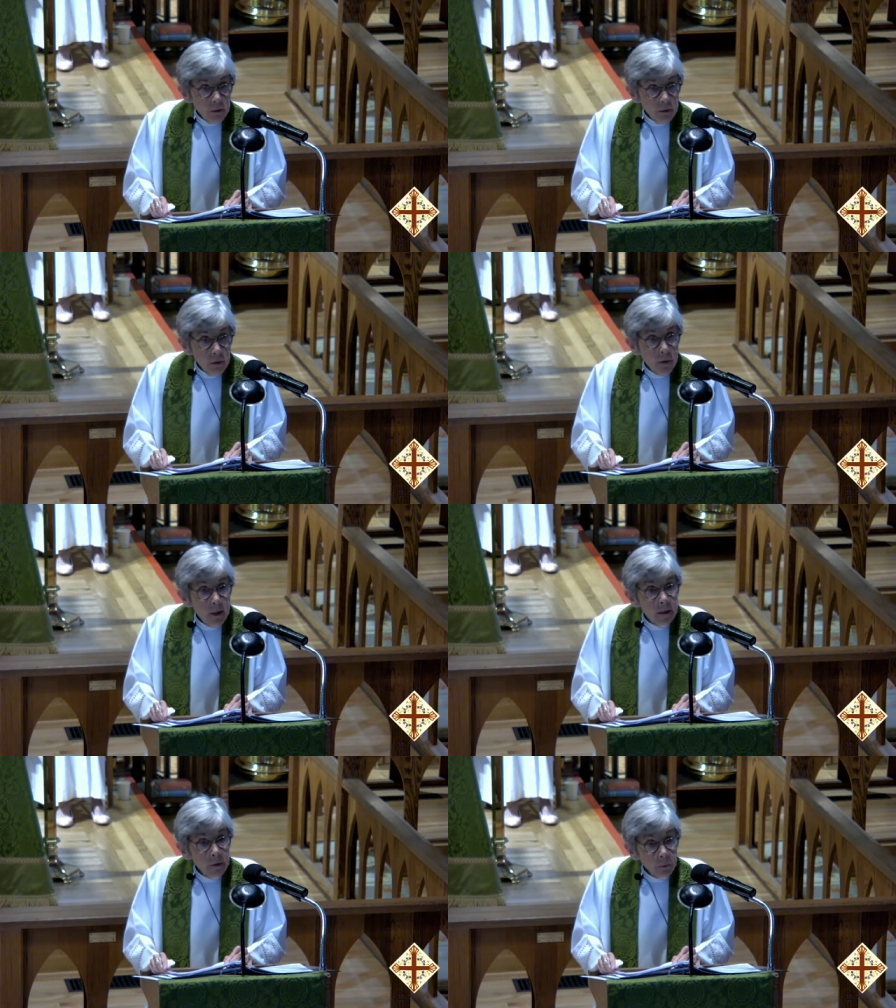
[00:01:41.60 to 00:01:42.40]

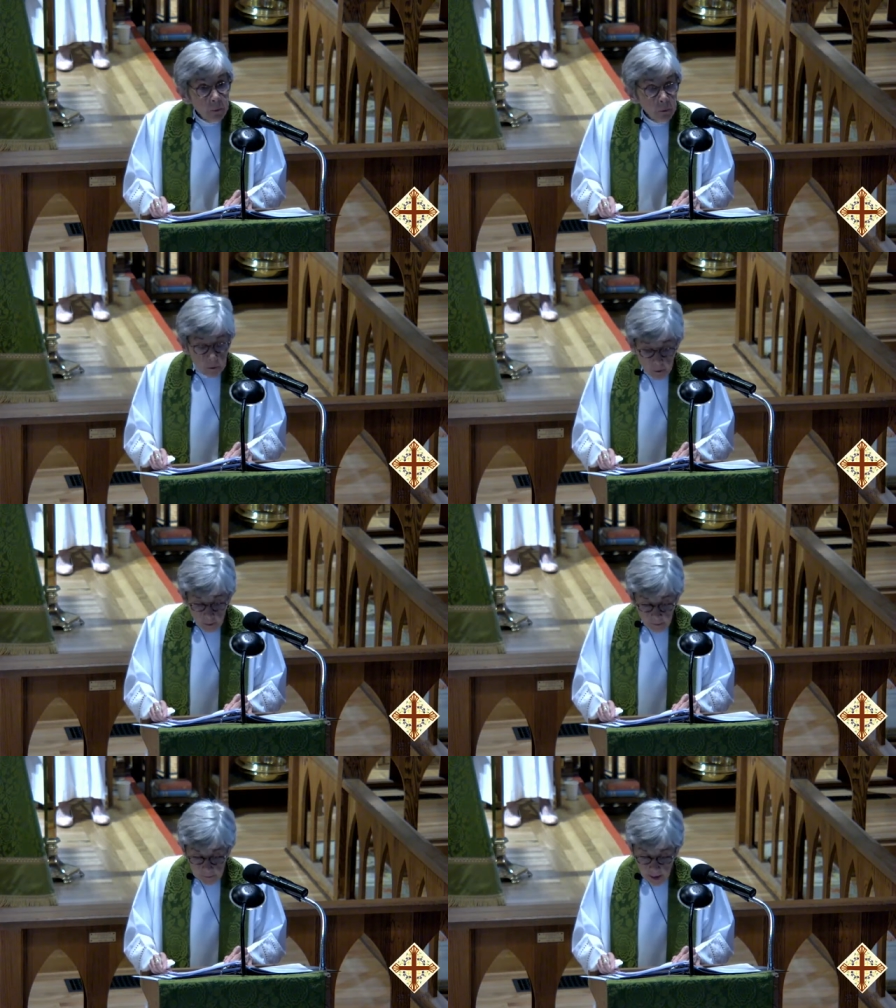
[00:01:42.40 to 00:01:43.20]
during the rule
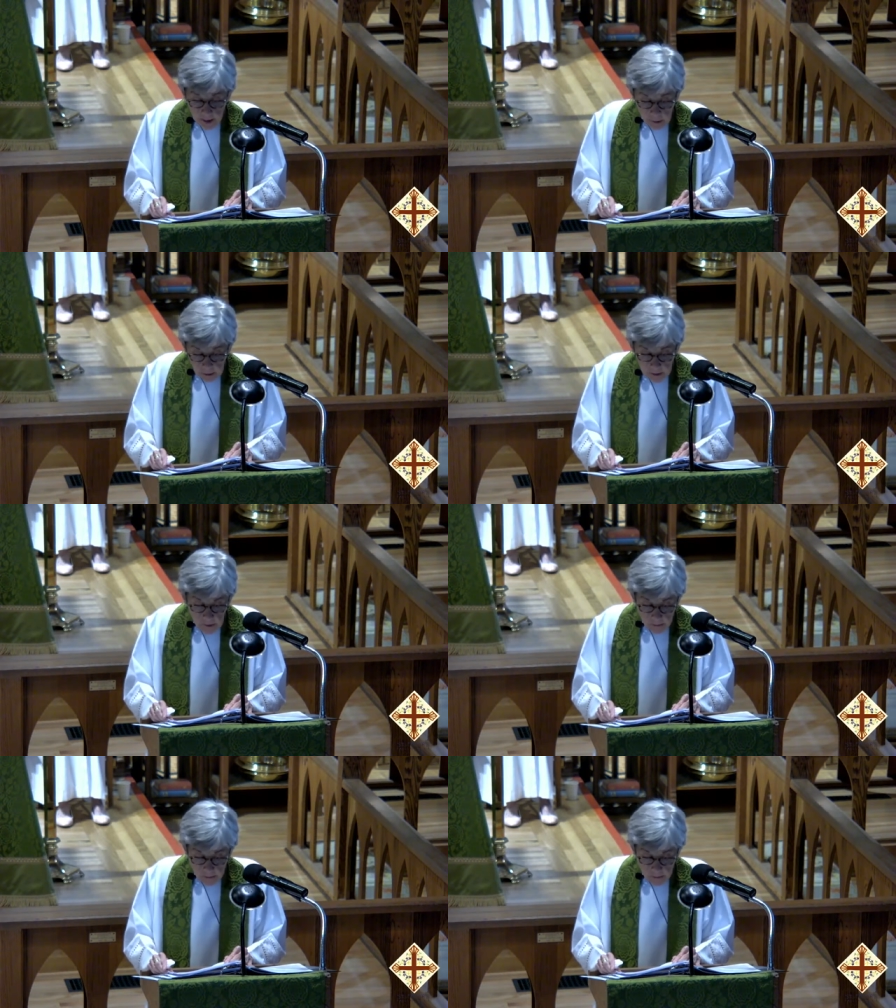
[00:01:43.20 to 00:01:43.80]
of Diocletian.